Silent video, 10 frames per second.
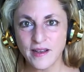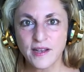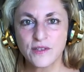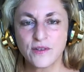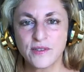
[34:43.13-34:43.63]

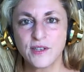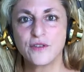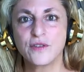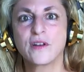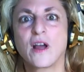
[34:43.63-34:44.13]
So since
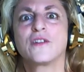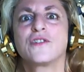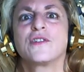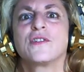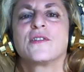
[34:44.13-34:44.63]
you're in
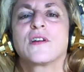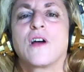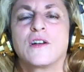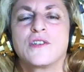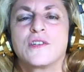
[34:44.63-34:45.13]

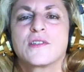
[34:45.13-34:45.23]
conscious